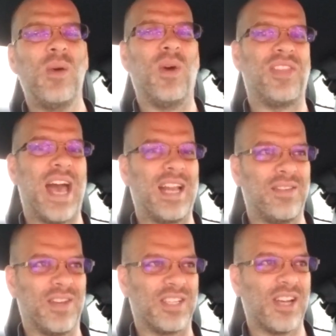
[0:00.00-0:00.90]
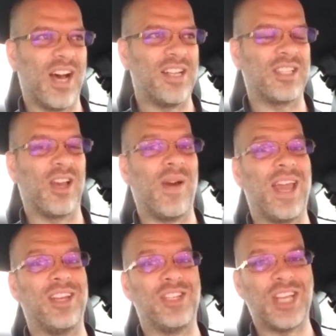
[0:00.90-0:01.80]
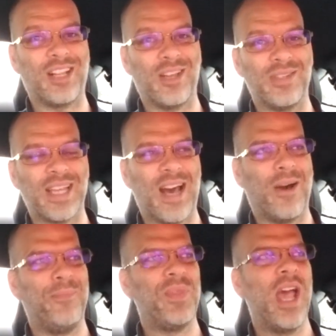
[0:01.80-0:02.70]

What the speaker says: with active exhaust, go ahead and check those out.